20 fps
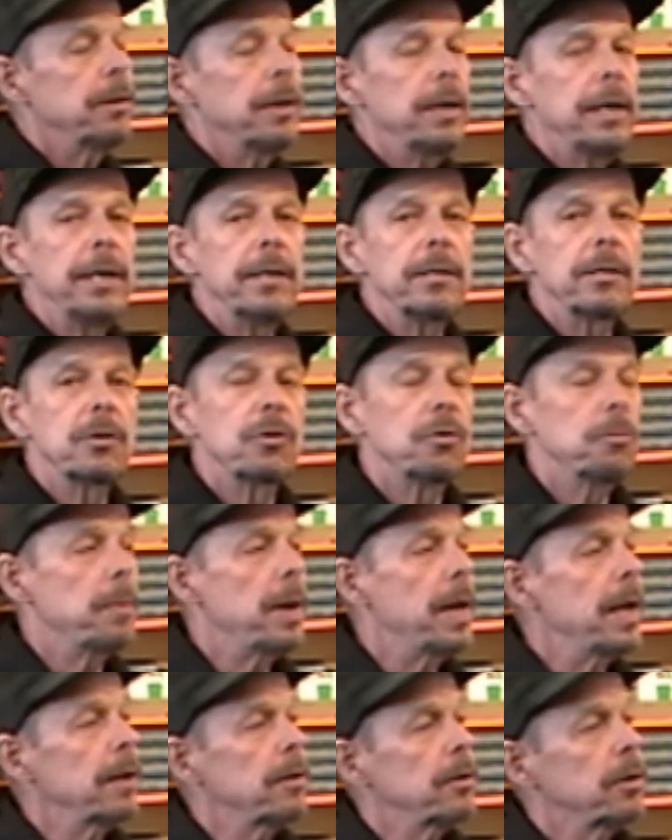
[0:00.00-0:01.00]
these to
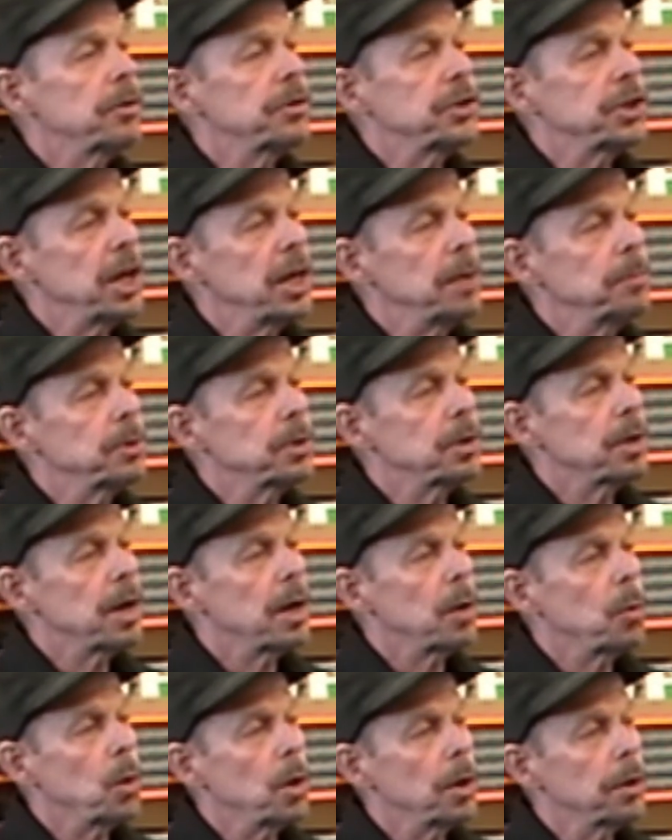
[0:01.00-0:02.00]
make the shapes that
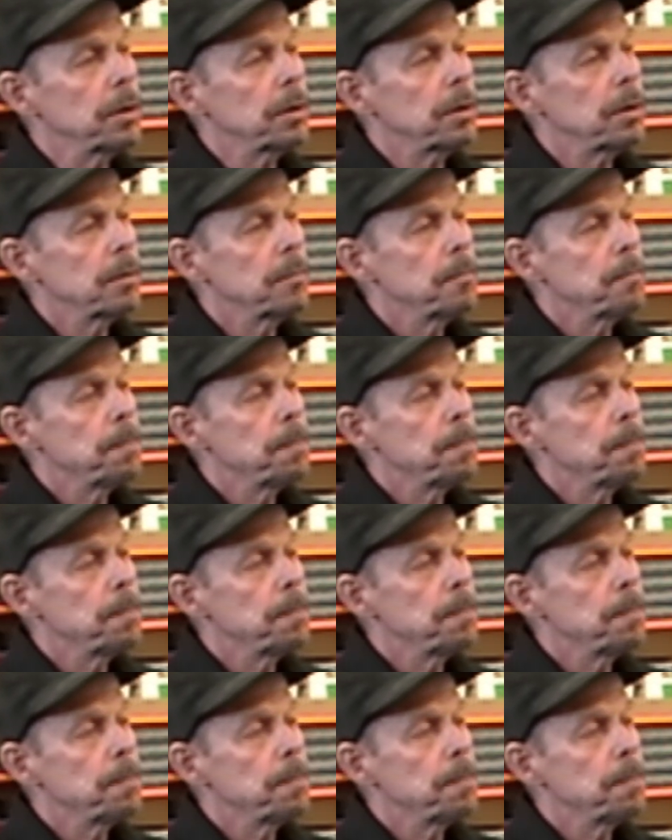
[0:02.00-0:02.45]
I want.